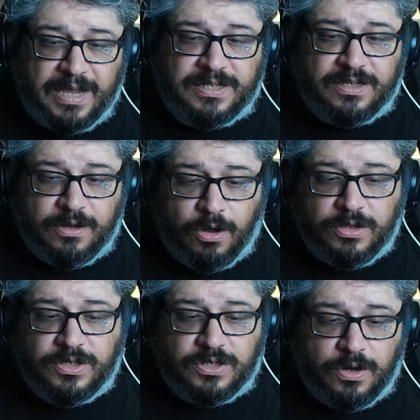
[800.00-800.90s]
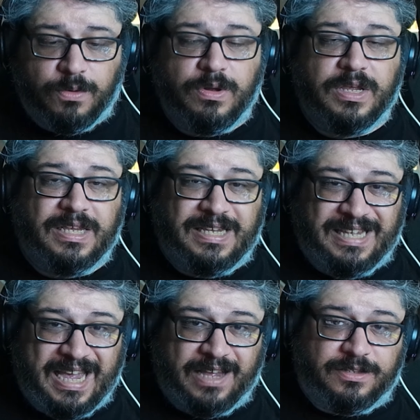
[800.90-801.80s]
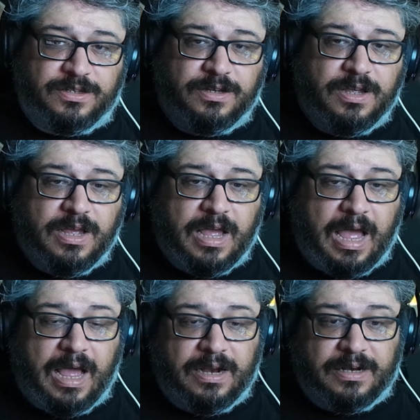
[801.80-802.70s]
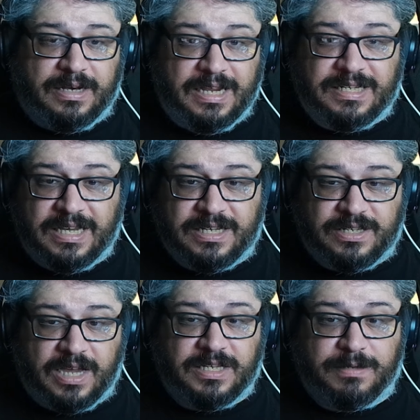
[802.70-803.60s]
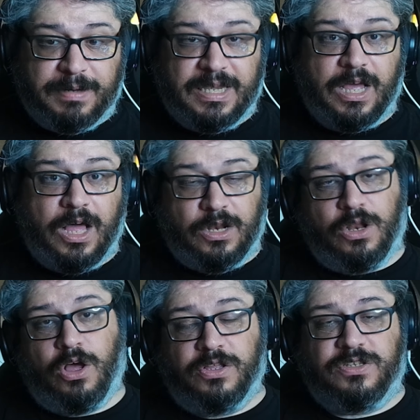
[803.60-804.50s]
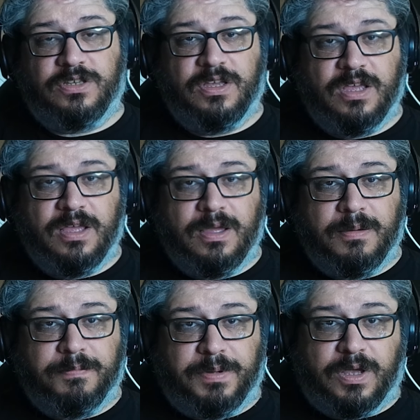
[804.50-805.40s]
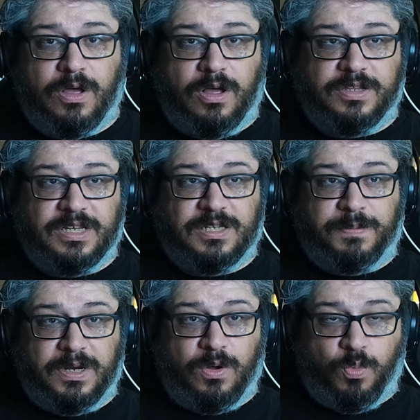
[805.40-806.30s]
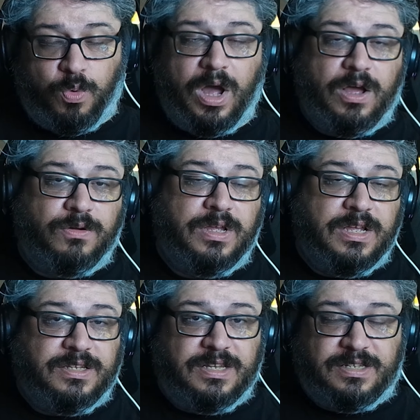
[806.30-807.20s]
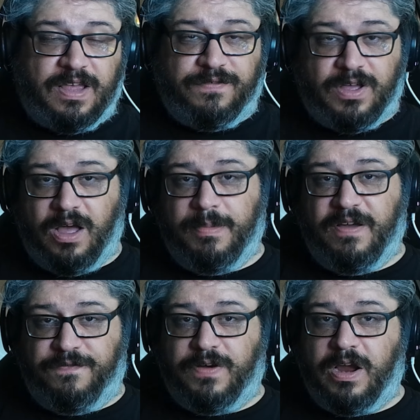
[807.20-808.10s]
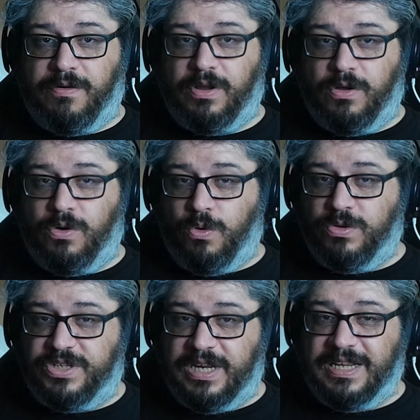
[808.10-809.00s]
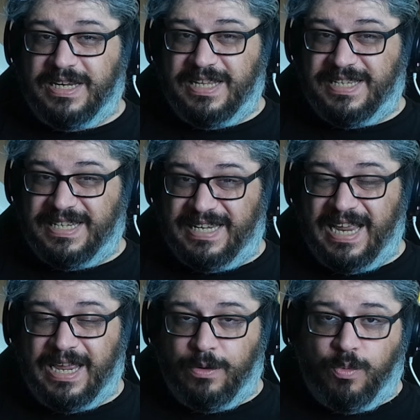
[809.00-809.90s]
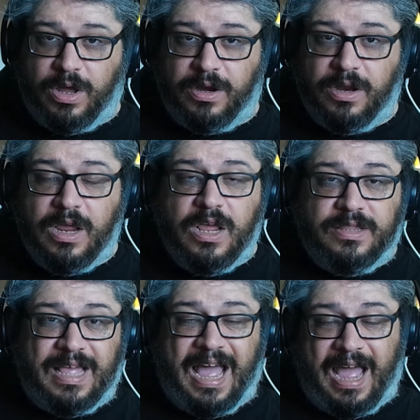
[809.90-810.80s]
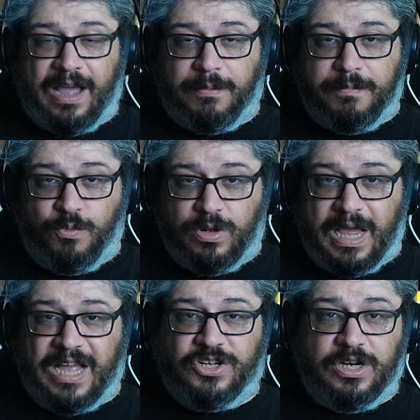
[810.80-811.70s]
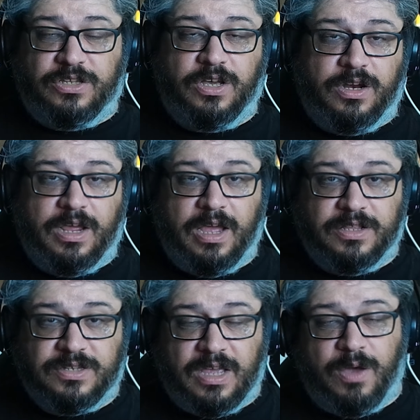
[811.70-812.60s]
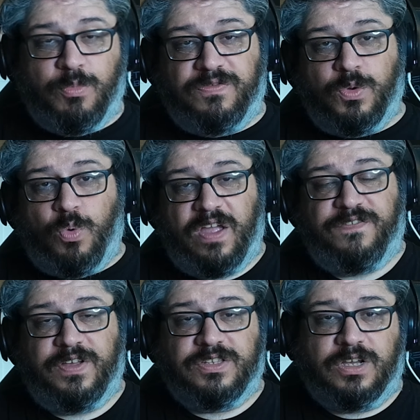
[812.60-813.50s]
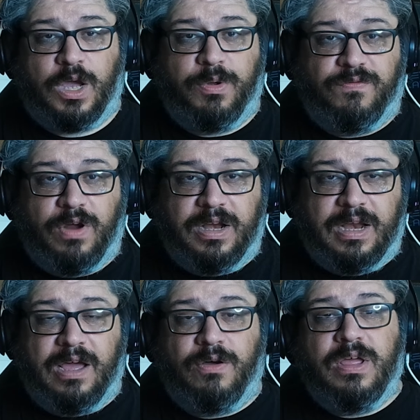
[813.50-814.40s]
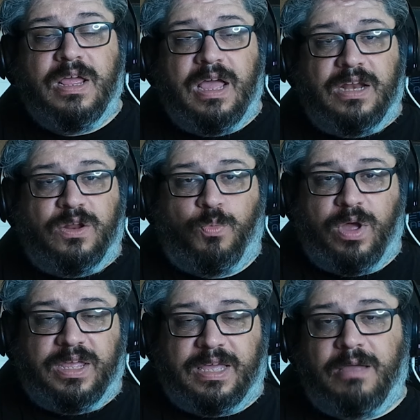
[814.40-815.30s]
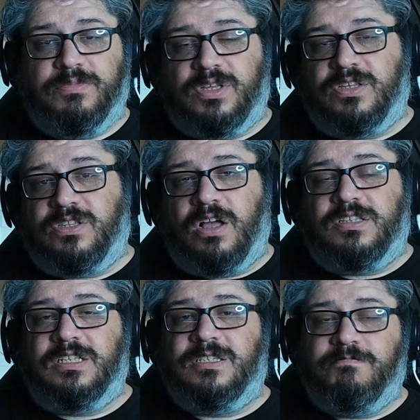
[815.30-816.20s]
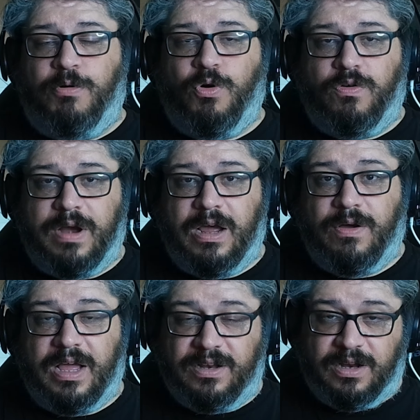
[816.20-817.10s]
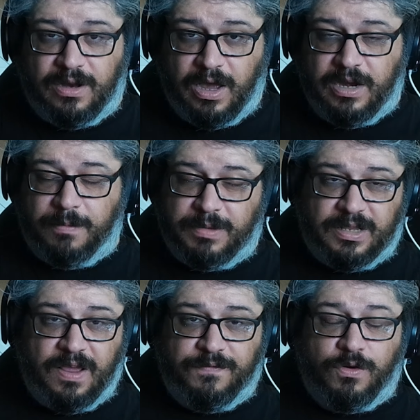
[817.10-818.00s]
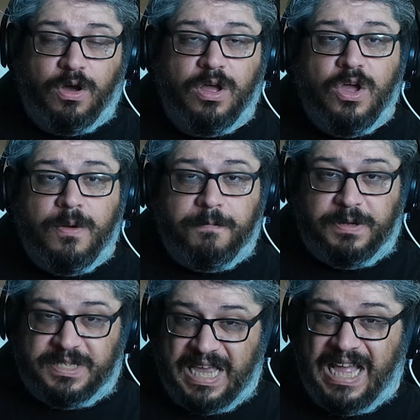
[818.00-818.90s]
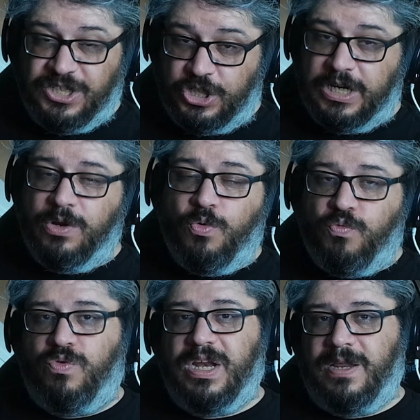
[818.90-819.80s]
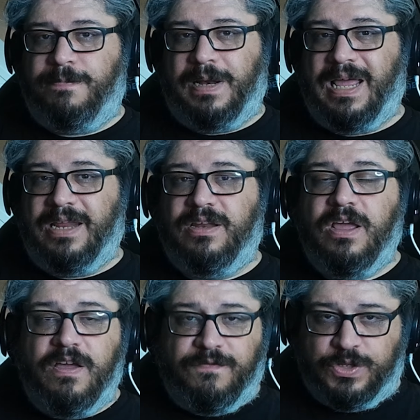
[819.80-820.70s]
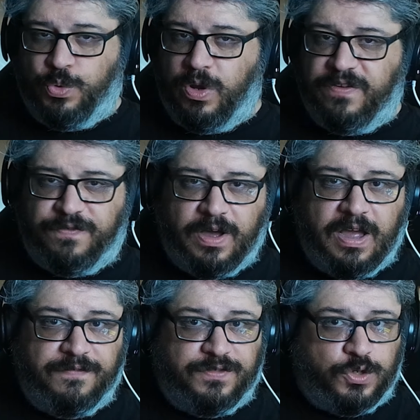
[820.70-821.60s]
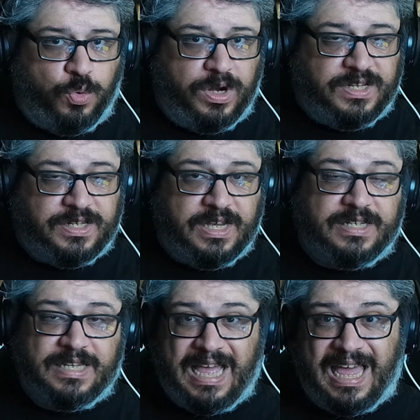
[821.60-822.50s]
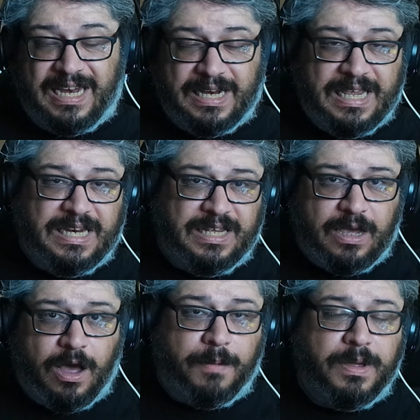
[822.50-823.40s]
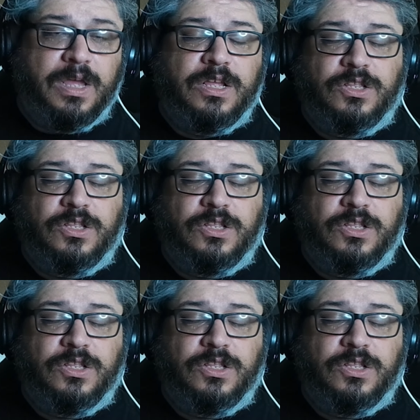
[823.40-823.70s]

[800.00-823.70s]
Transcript: best console yet. And this excites me a lot because it's been a while since they've come out firing on all cylinders day one that will actually turn heads. And with the way things are going right now and the way games are starting to pour out and the lineup that they've got potentially already planned for 25, 26 and leading up